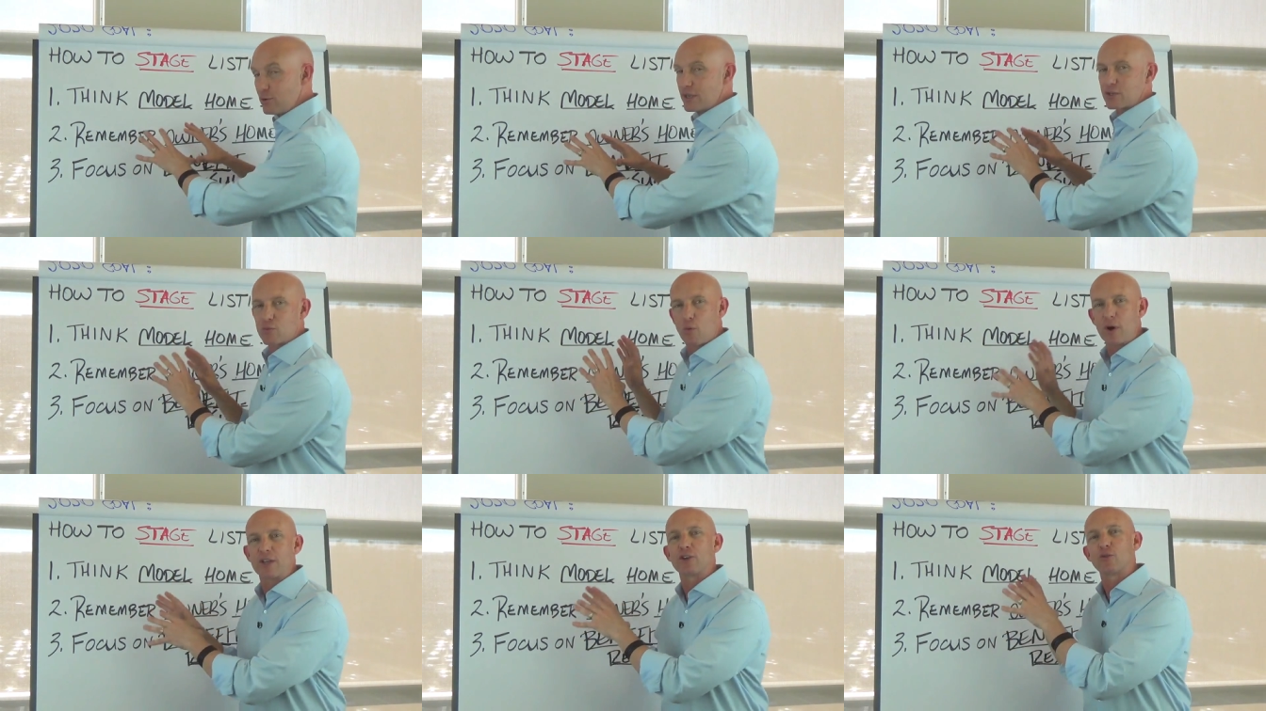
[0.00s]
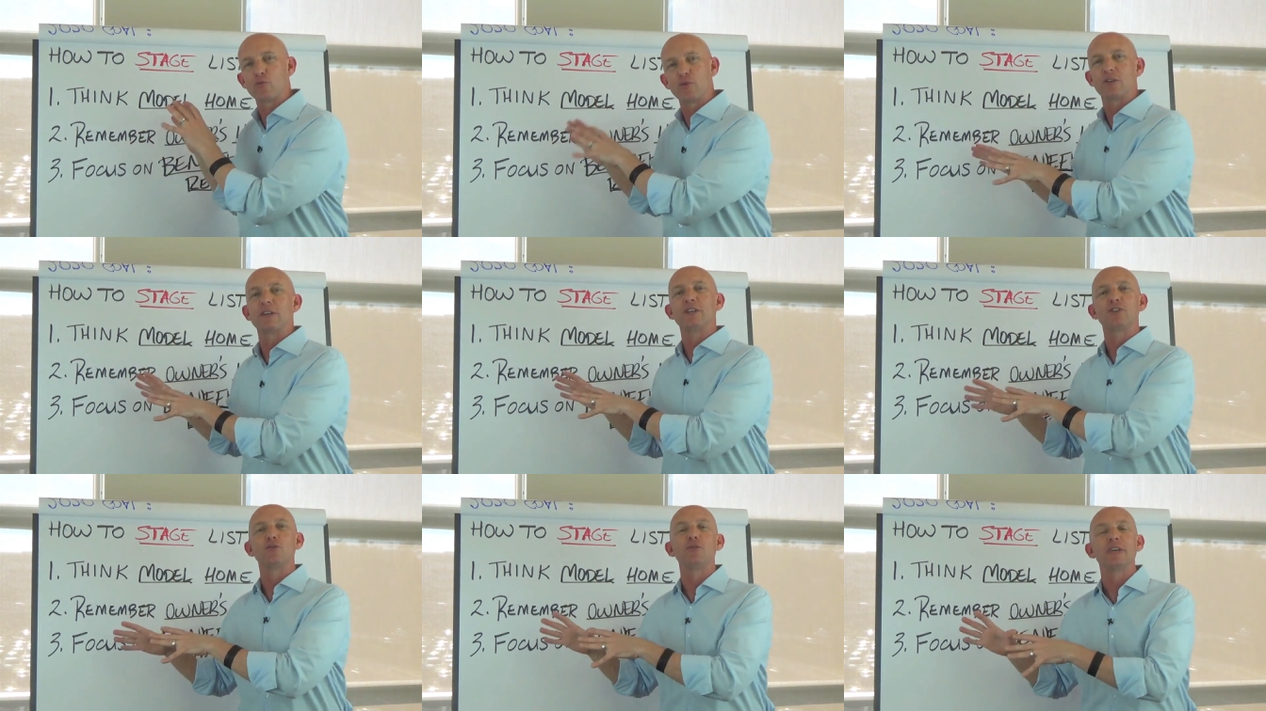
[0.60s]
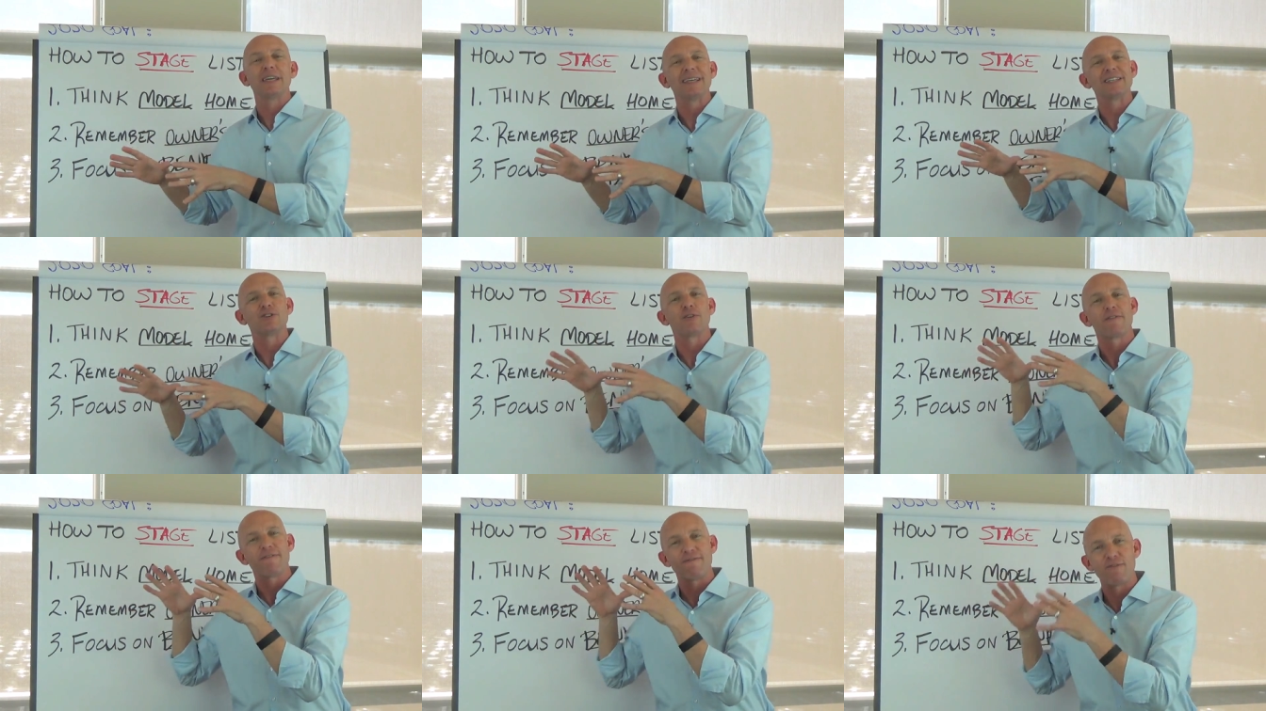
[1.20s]
this, what you're really doing is
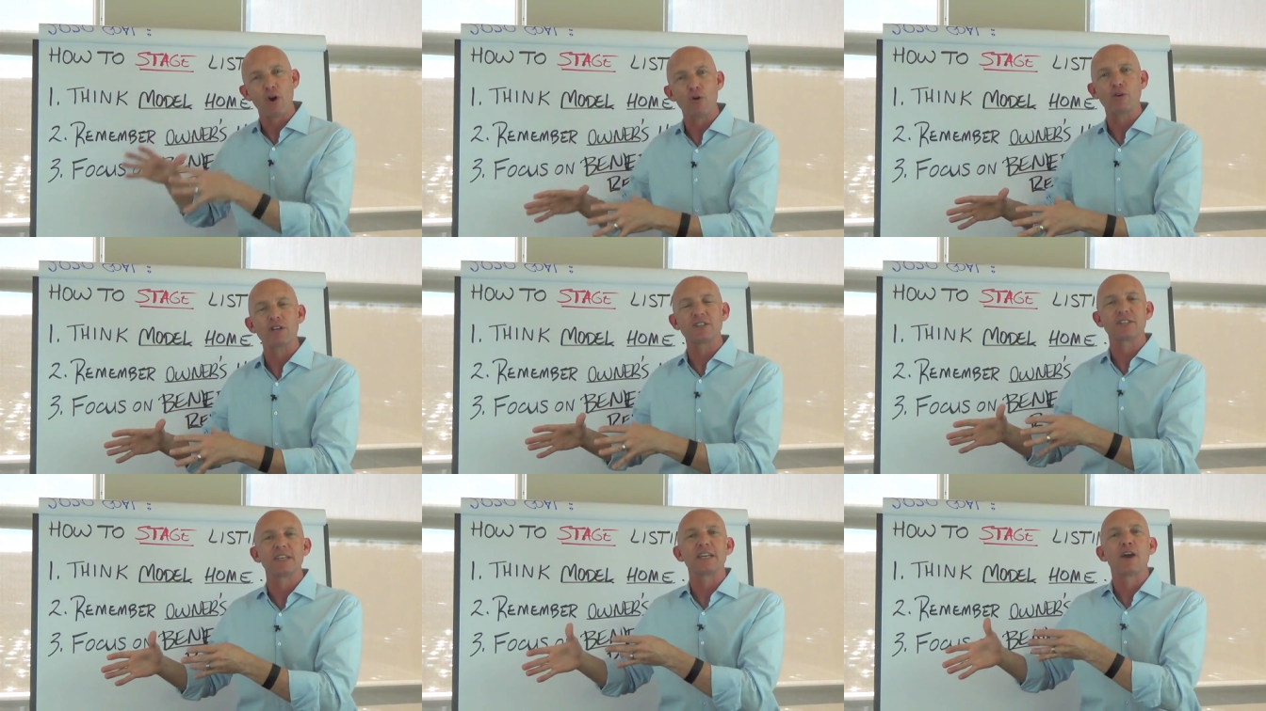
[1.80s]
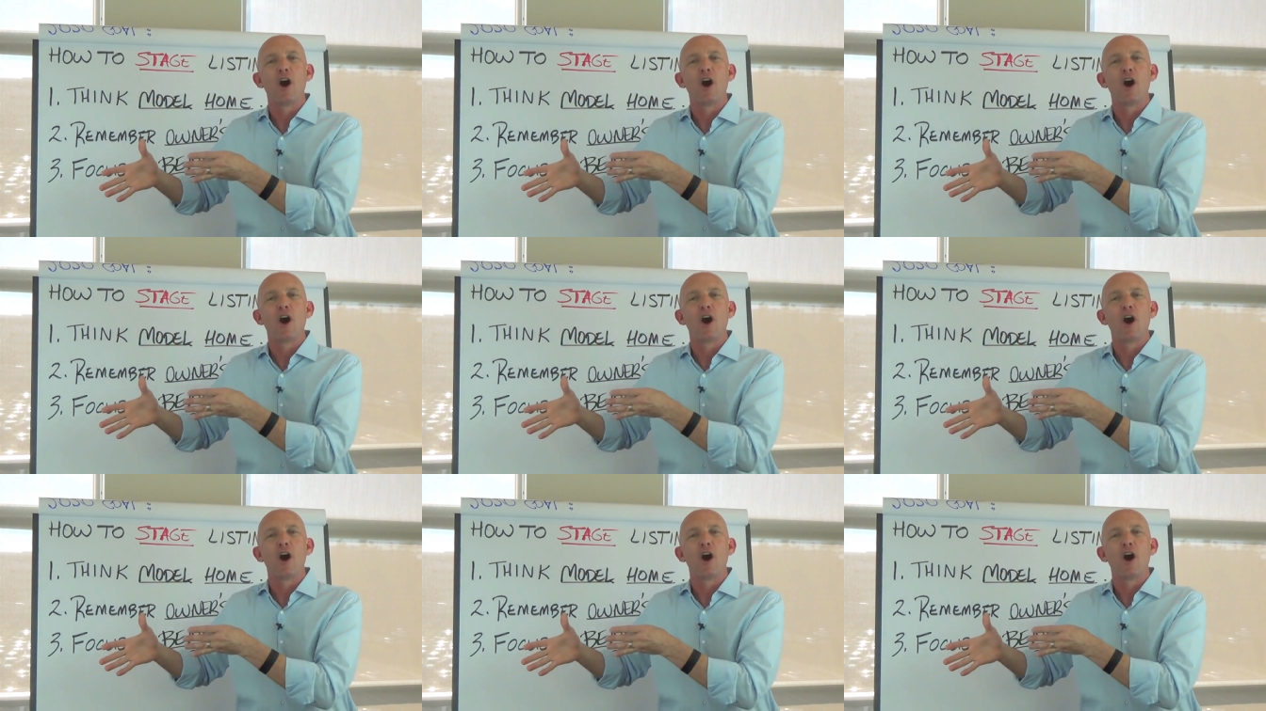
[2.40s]
you're focusing